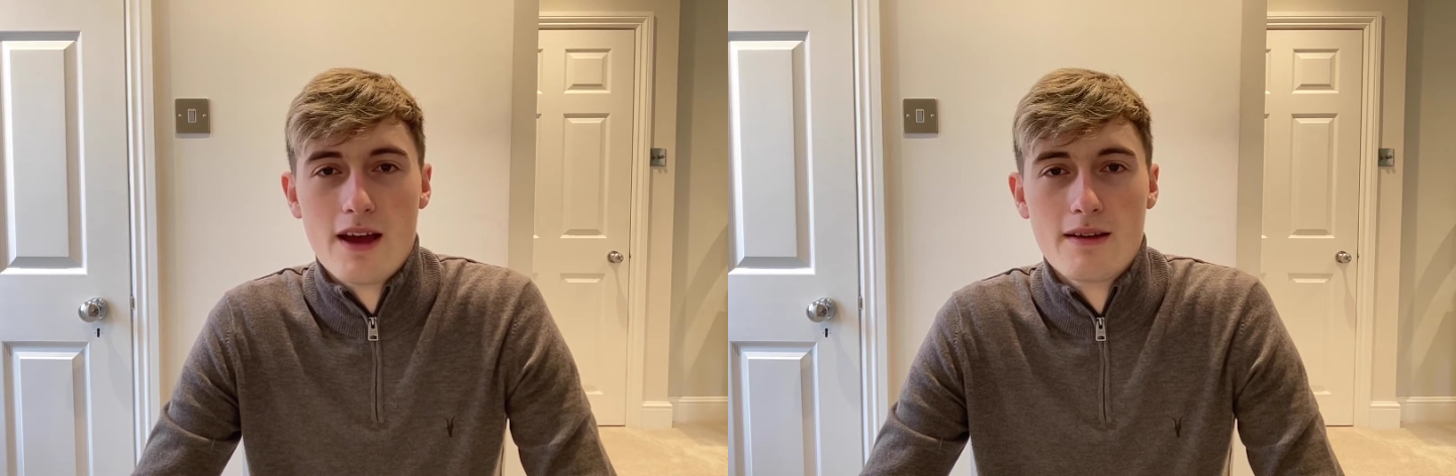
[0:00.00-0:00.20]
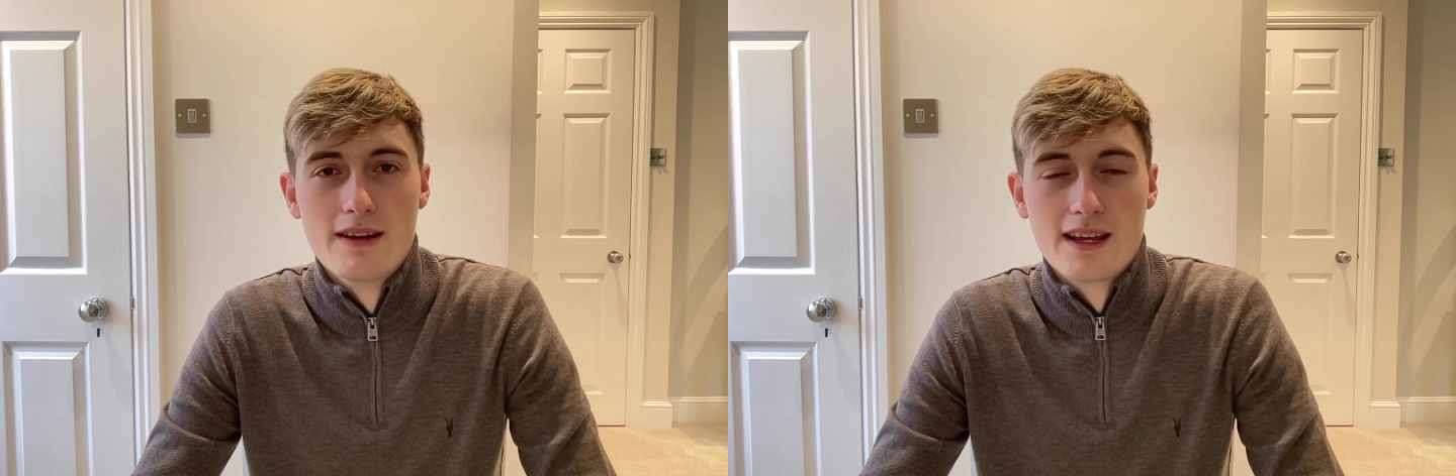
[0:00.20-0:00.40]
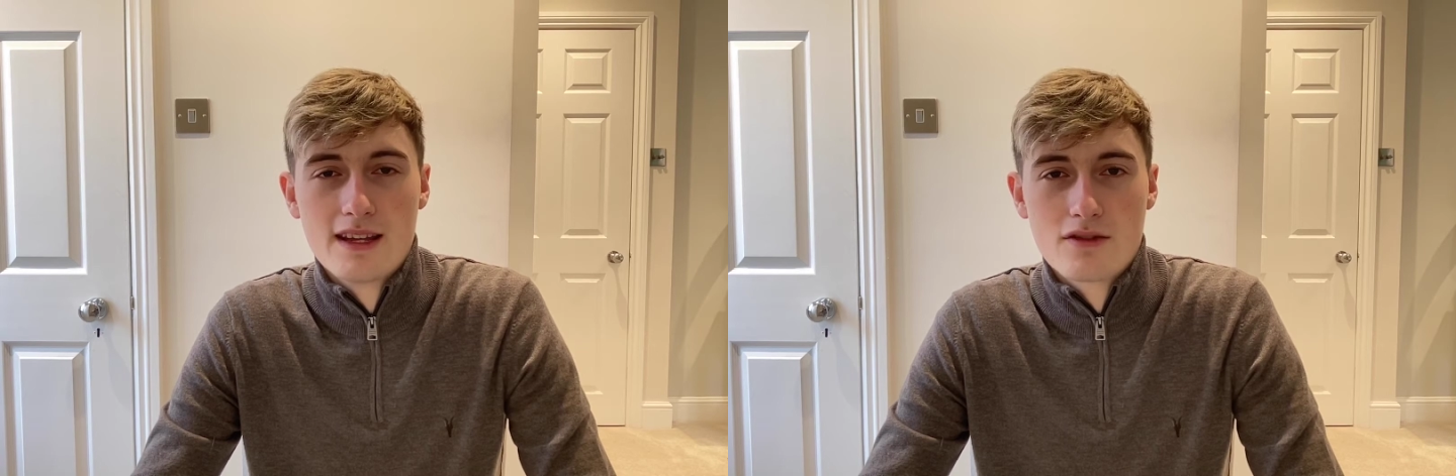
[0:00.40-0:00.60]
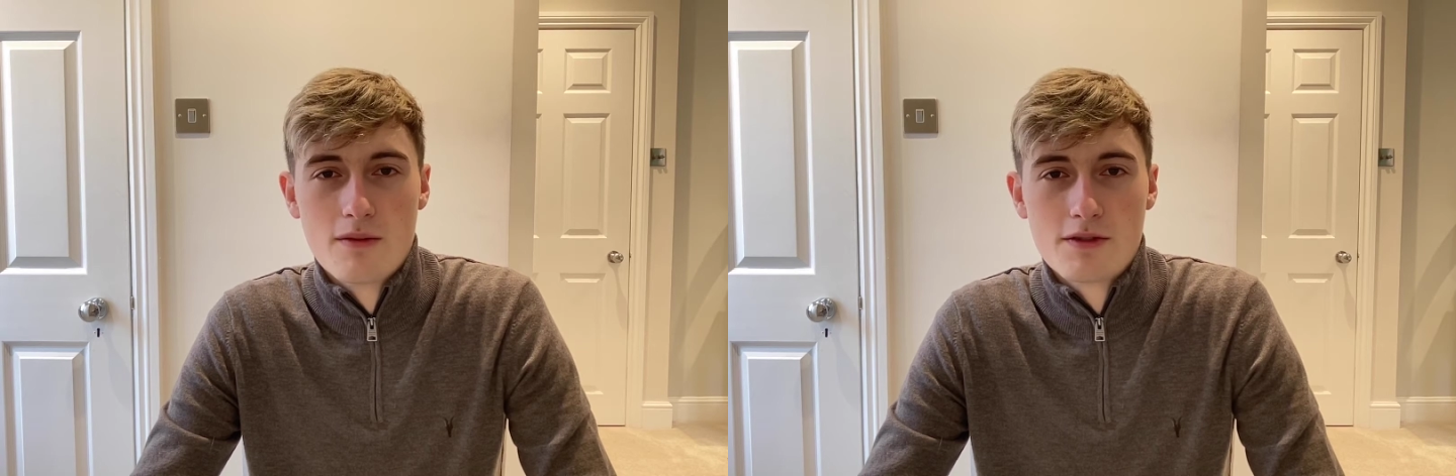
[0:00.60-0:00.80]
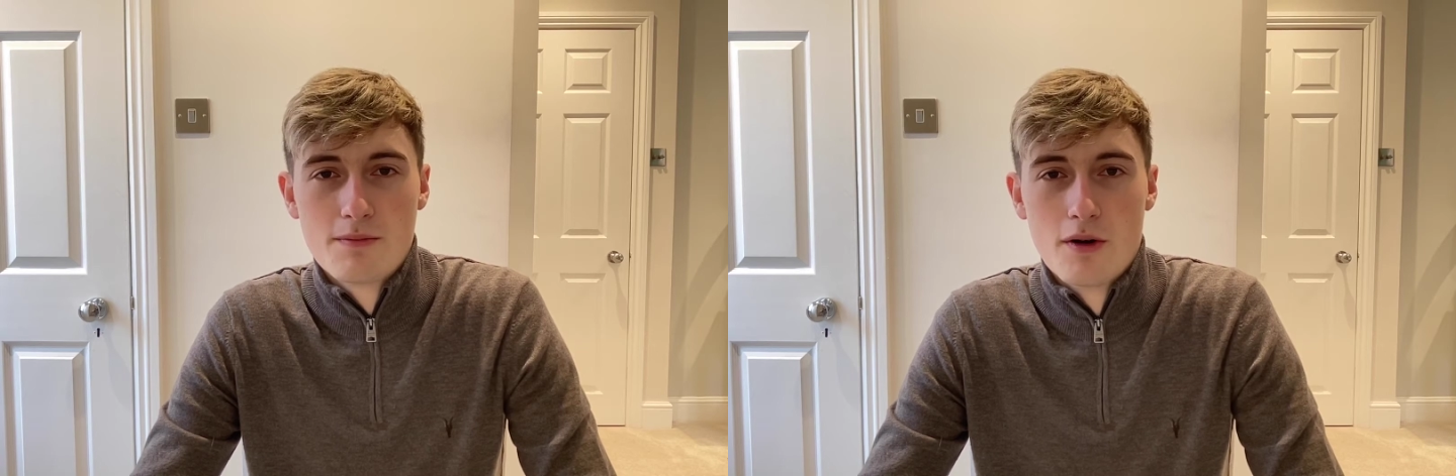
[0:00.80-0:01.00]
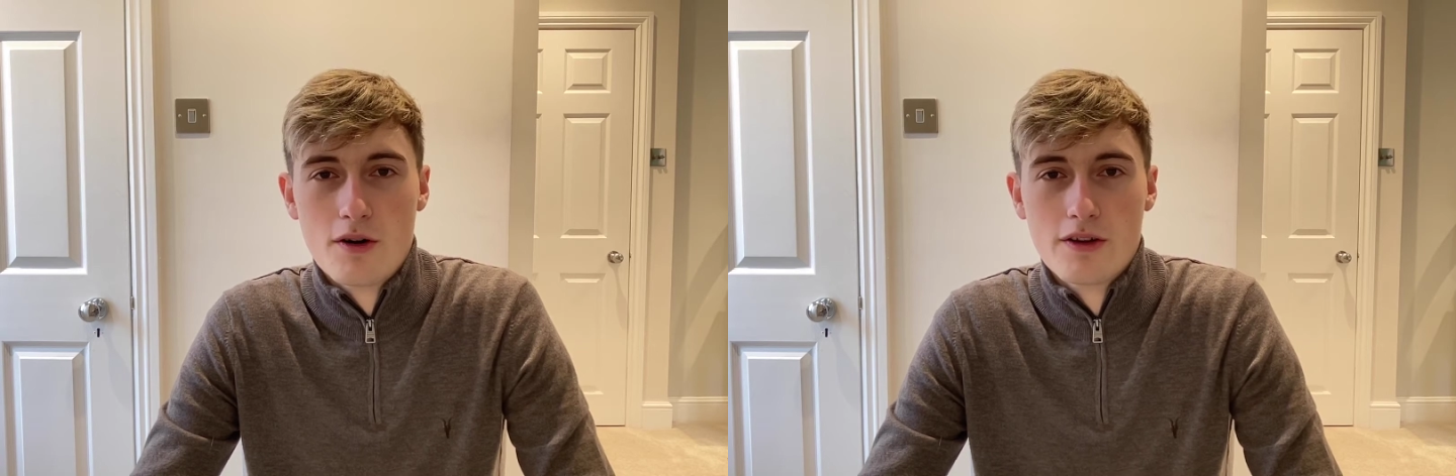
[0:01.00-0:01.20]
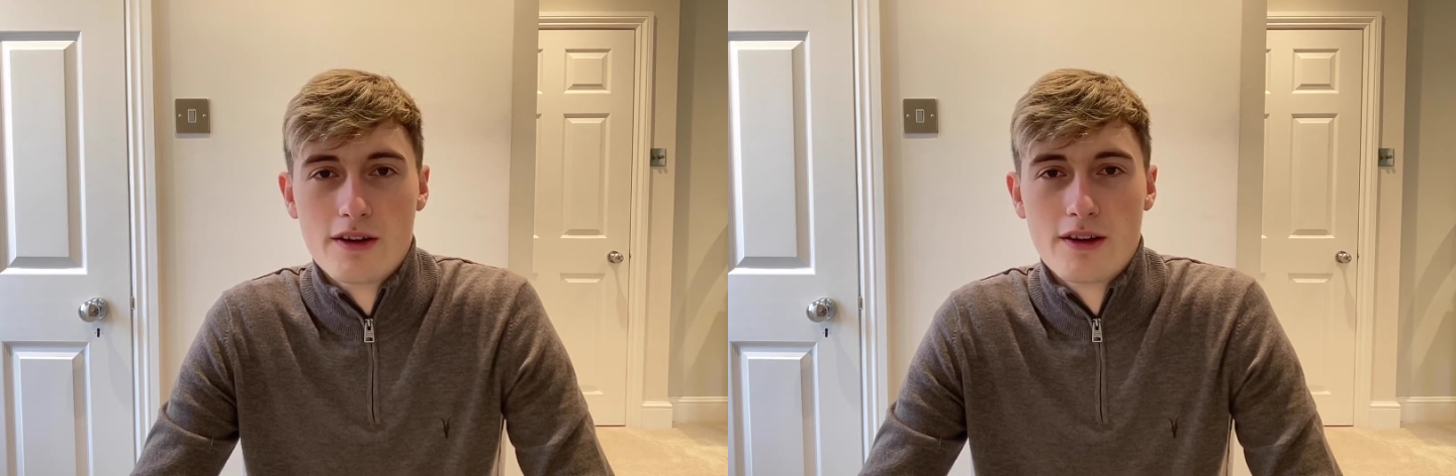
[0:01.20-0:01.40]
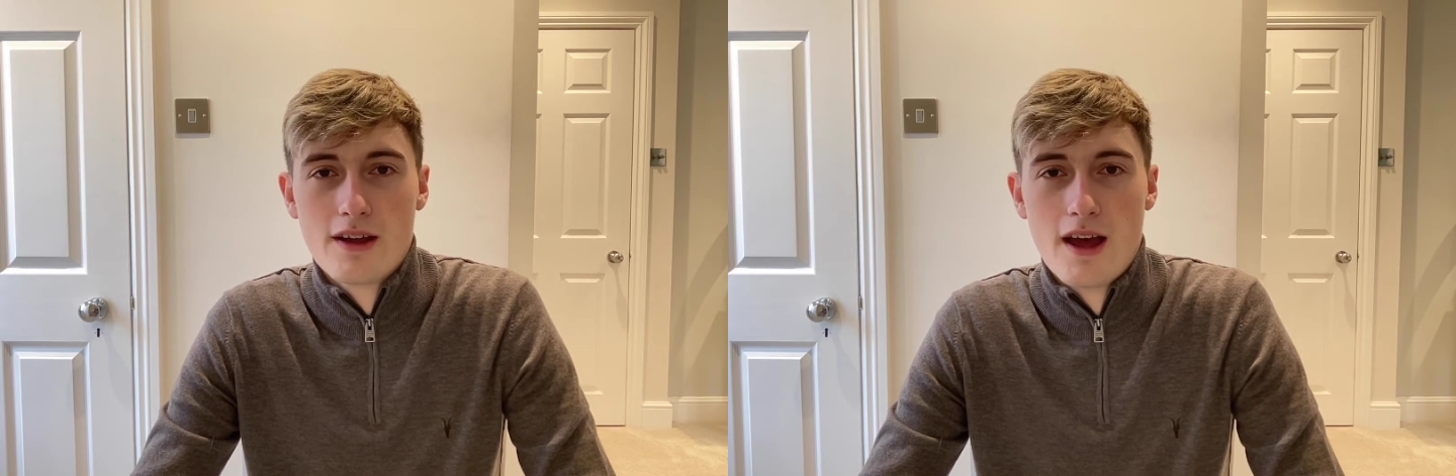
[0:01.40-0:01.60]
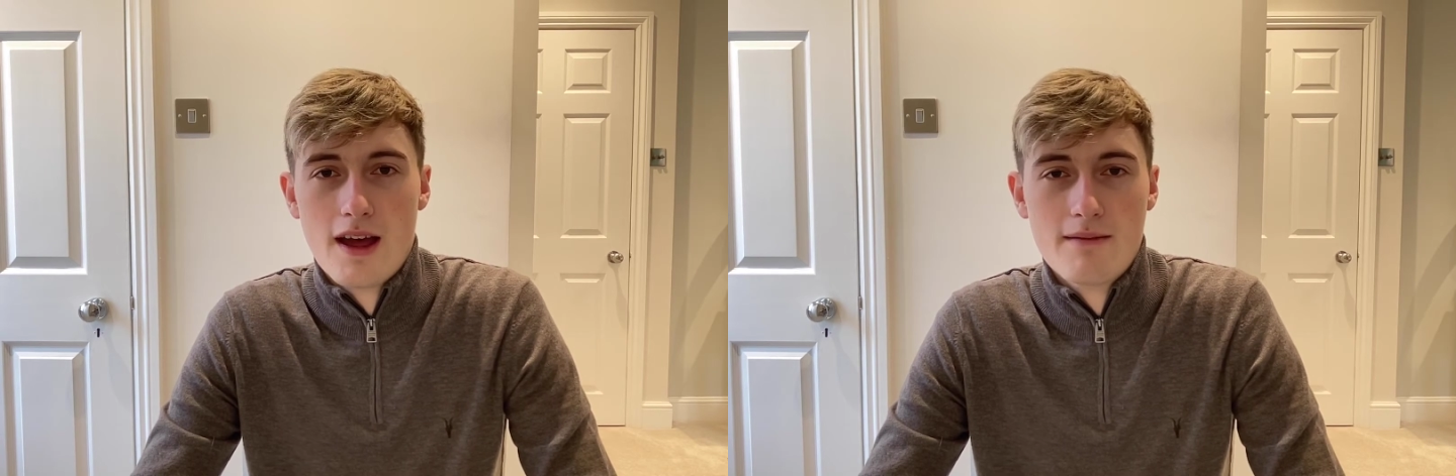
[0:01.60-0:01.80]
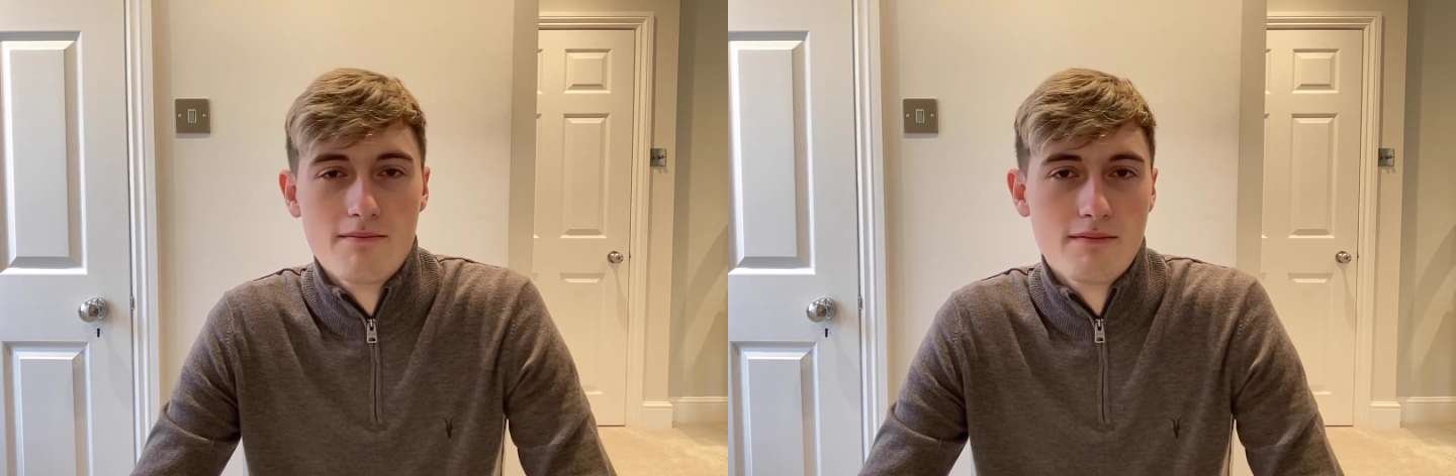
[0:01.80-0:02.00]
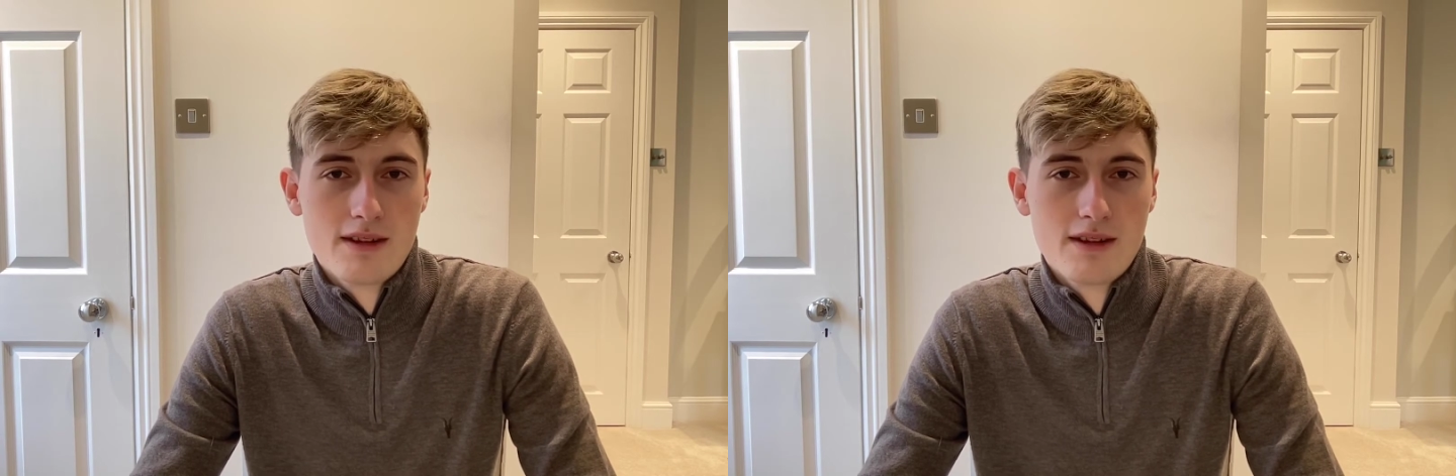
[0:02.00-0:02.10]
Nicky's got him spot on.